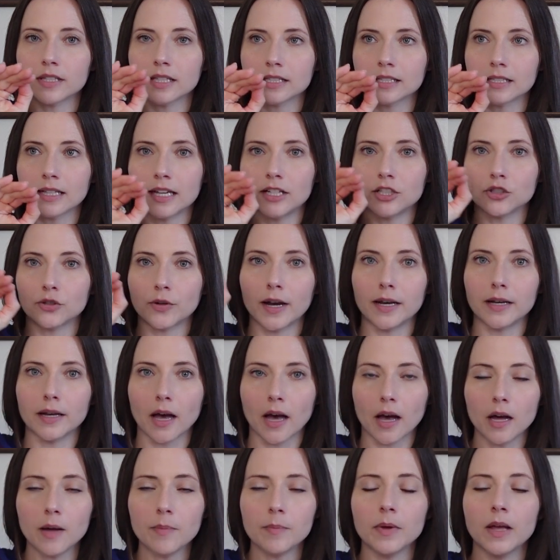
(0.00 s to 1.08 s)
a slight trend
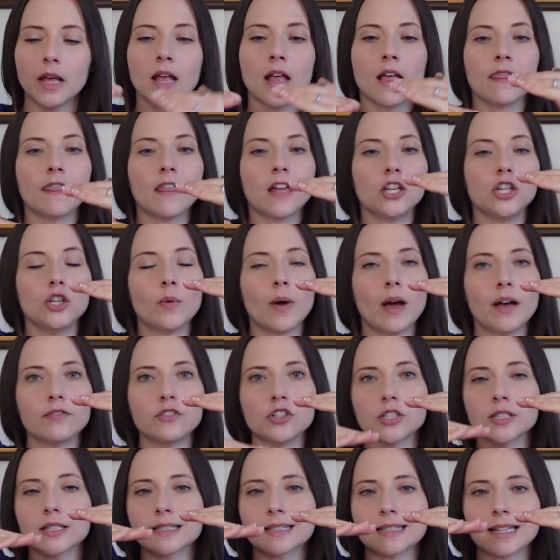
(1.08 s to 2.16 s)
up, then you have
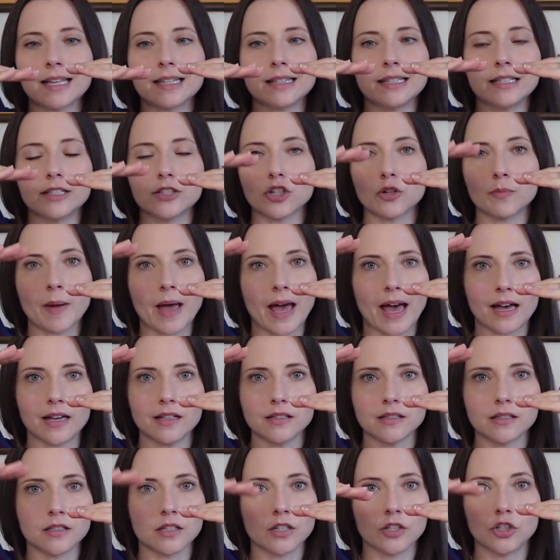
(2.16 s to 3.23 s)
just slightly
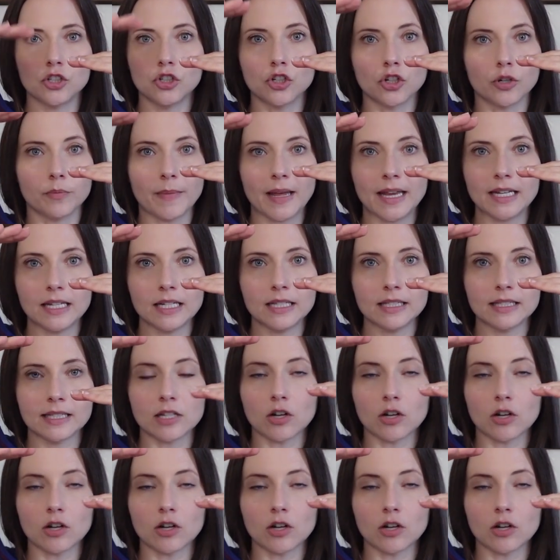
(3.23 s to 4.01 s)
surpassed your maintenance,